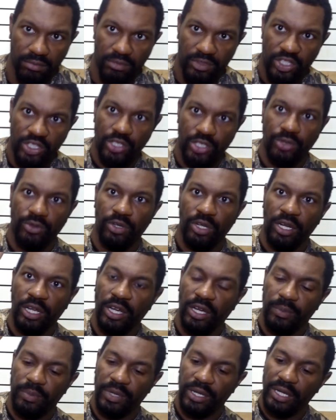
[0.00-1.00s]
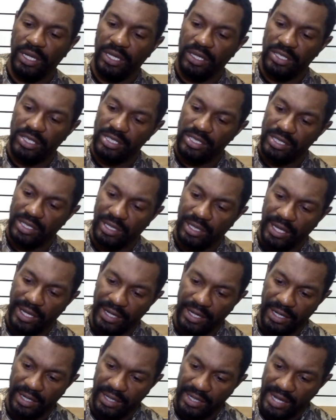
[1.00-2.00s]
shooting up and then just
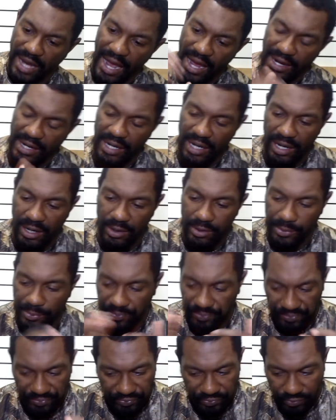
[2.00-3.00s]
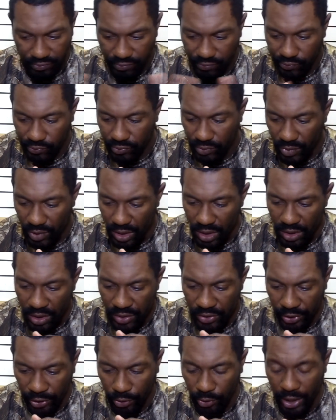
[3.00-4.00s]
letting it die down.
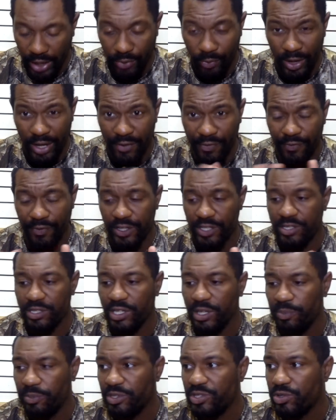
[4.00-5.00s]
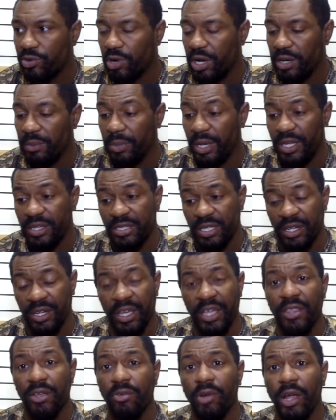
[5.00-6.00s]
It's a great way to fish lipless crankbaits.
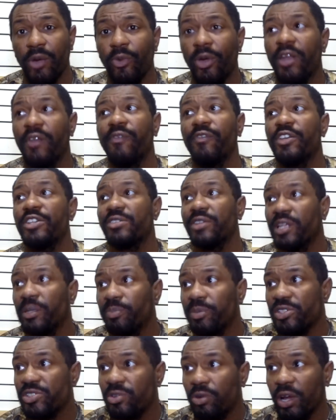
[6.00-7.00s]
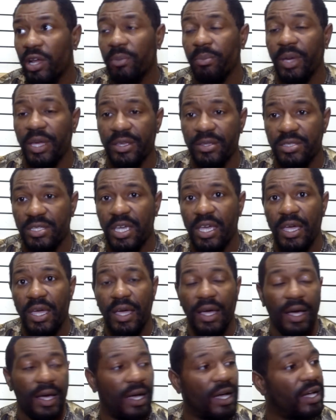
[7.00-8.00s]
Another great way to fish lipless crankbaits,
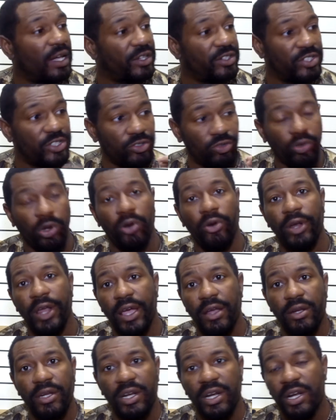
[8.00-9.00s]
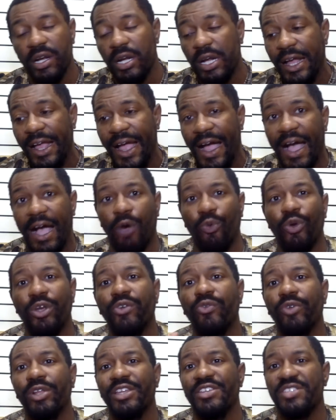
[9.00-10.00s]
just throw it out there. I
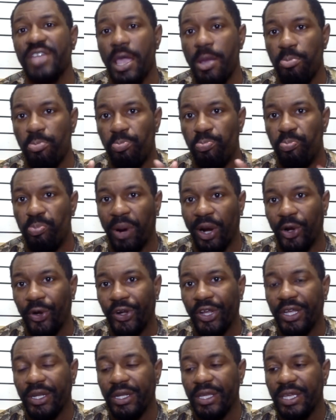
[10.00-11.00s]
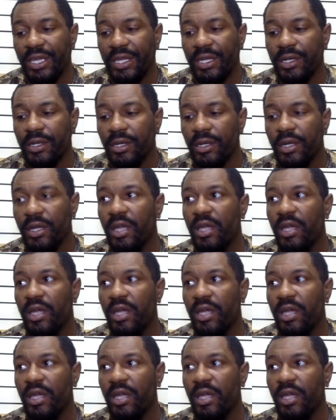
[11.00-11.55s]
wouldn't really say burn it in,